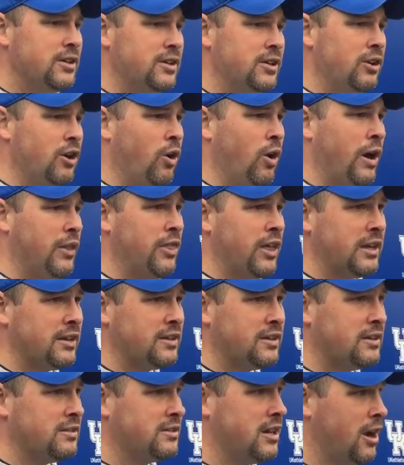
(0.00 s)
You know, I think
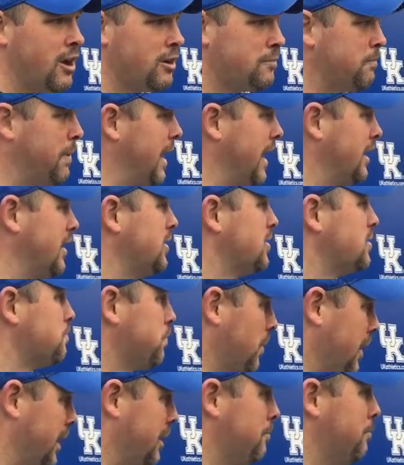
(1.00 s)
Derrick Baity's
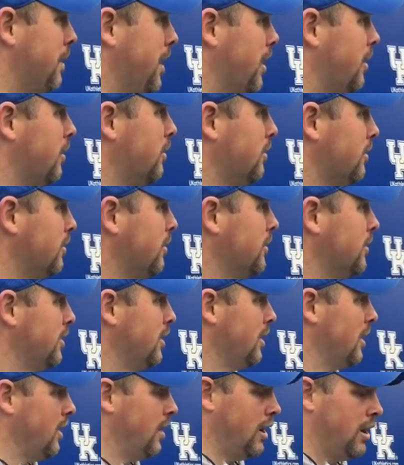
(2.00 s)
playing better
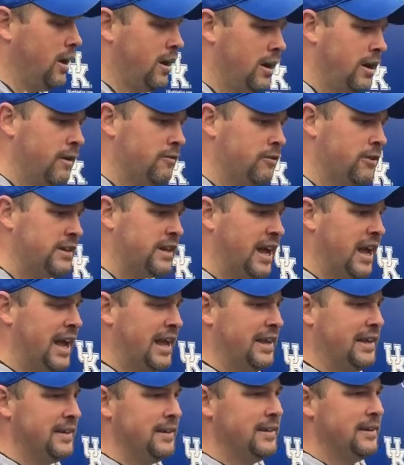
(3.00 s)
uh, every
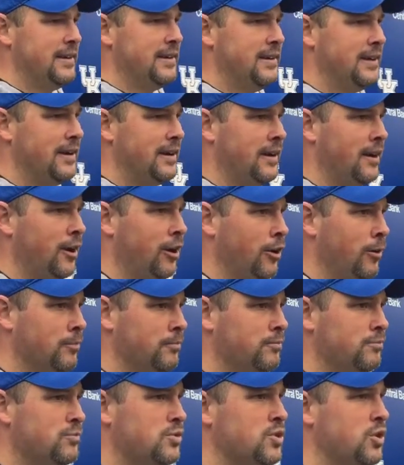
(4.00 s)
day. Um,
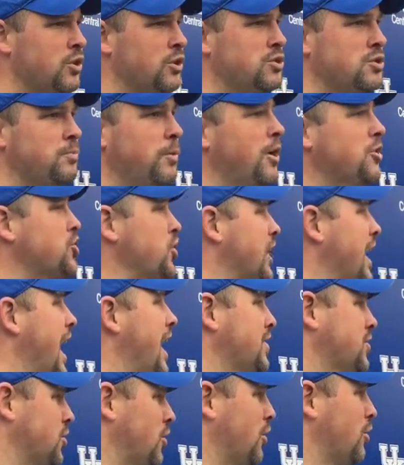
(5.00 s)
so there's a bunch of
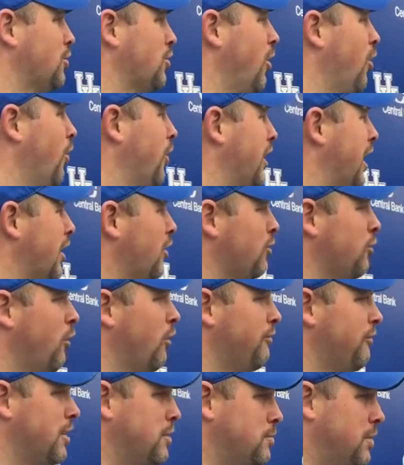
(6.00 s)
guys that are growing. I don't know
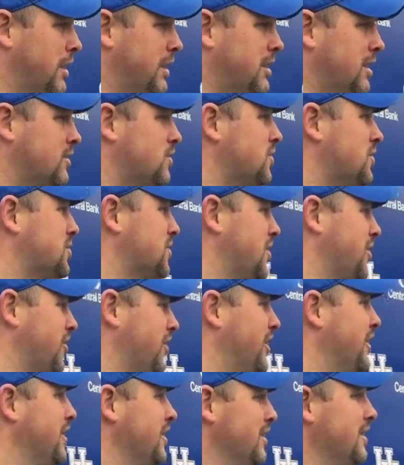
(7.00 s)
if anybody
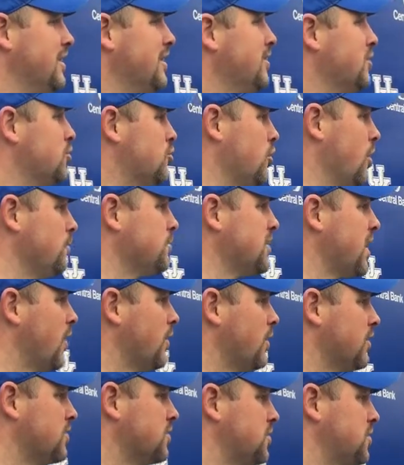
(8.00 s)
necessarily jumps
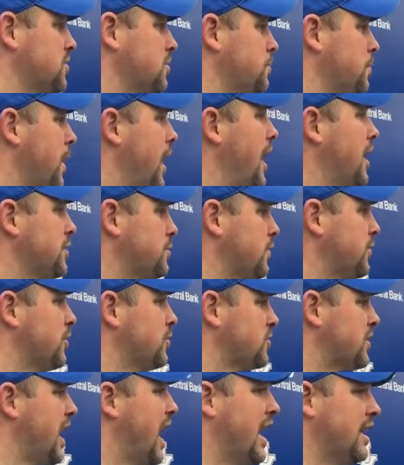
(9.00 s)
out as a surprise, but
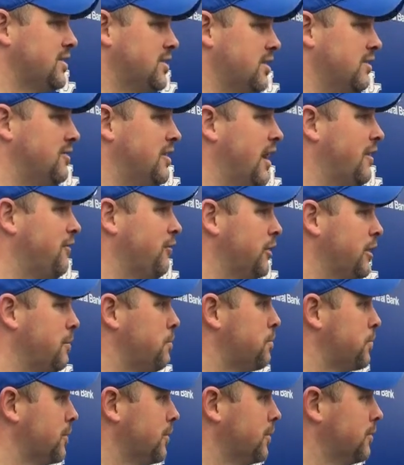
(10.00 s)
there's guys that definitely
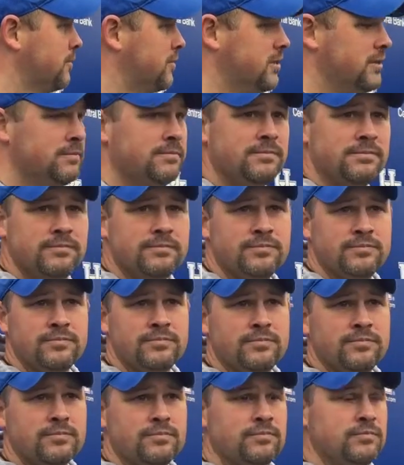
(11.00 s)
improved. We
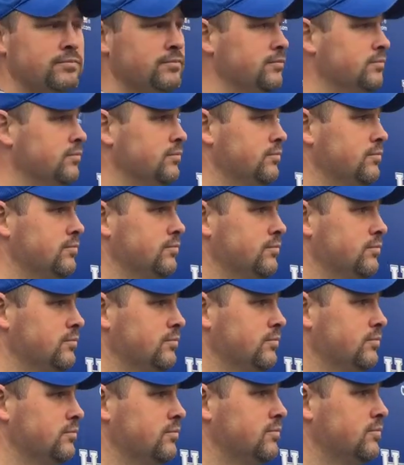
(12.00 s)
asked Eddie that
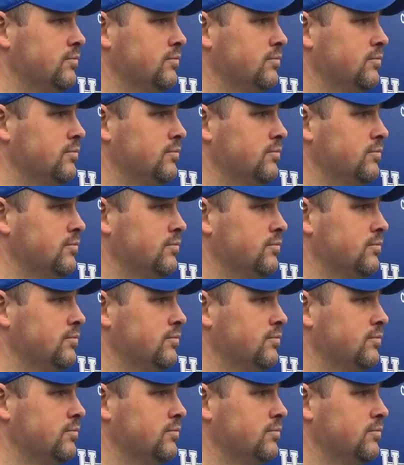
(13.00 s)
question